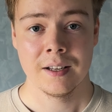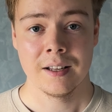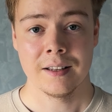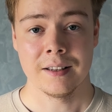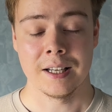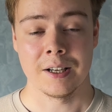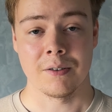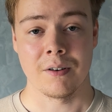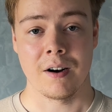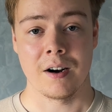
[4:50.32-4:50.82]

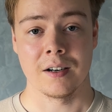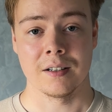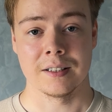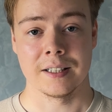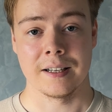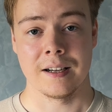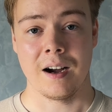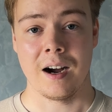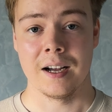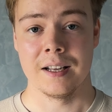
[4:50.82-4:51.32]
There are
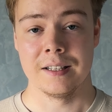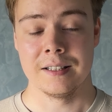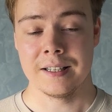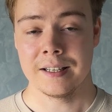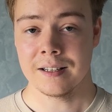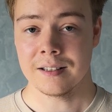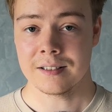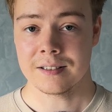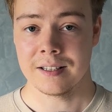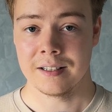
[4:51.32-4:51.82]
the
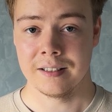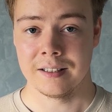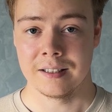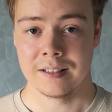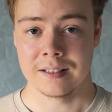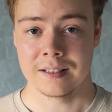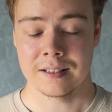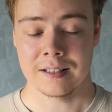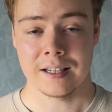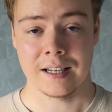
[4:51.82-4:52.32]
ideal
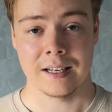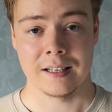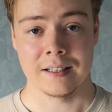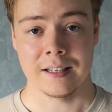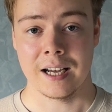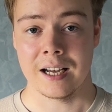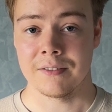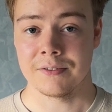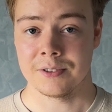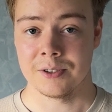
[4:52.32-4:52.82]
settings, and
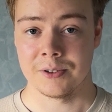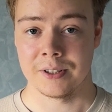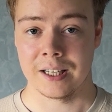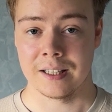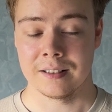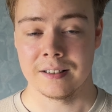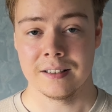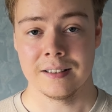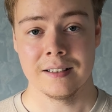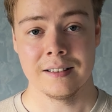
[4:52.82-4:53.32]
after
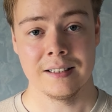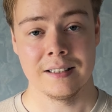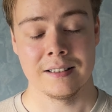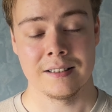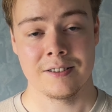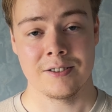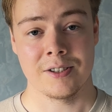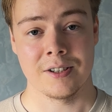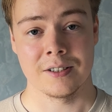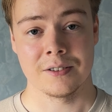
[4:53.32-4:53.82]
that
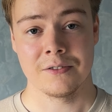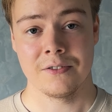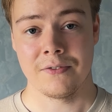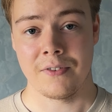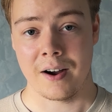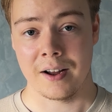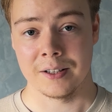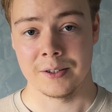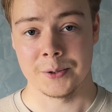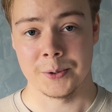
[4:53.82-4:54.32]
it's just
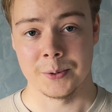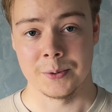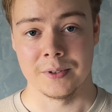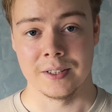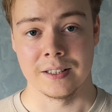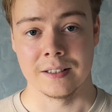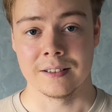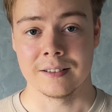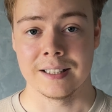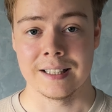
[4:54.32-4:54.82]

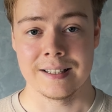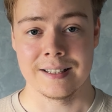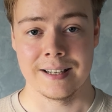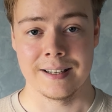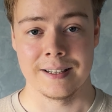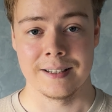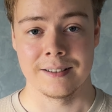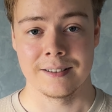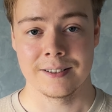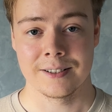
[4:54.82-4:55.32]
fine-tuning the
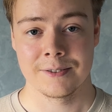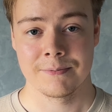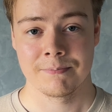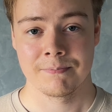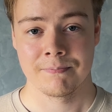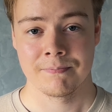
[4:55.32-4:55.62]
settings.